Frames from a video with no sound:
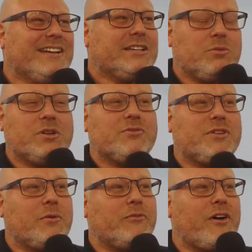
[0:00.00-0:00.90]
You
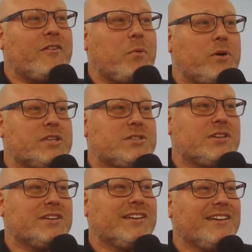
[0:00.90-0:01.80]
want 5 points?
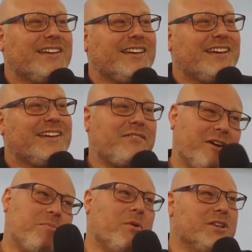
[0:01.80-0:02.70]

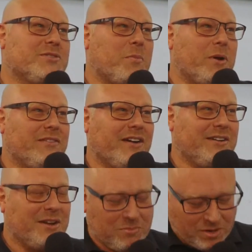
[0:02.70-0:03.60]
5 points for putting your hand up.